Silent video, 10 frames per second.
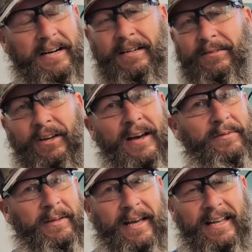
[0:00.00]
If you have
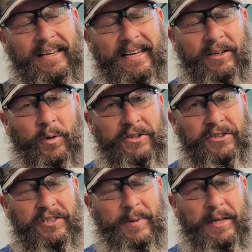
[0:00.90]
any
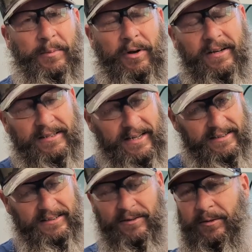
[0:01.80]
questions about the
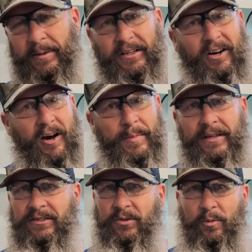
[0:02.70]
process, leave it in the
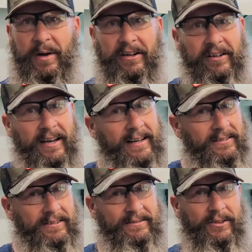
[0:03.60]
comments, or better yet,
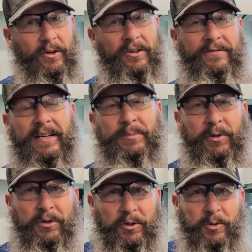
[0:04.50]
go to the
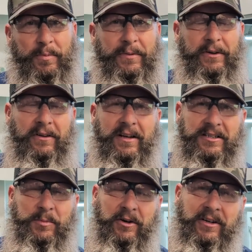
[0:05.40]
Facebook group. There are a lot of
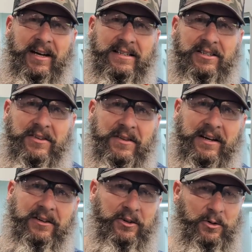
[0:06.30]
smart guys on
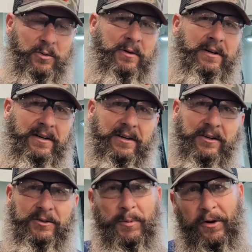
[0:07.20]
there
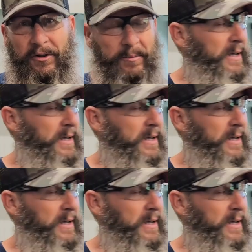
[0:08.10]
smarter than